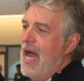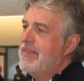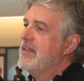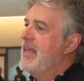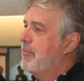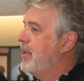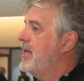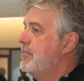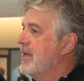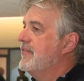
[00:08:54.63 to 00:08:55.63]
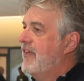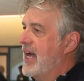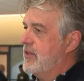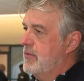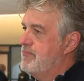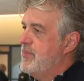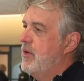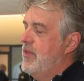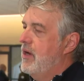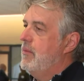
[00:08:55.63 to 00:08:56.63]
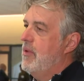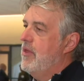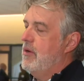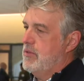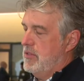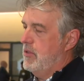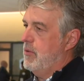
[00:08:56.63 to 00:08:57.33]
think that played a big factor. There's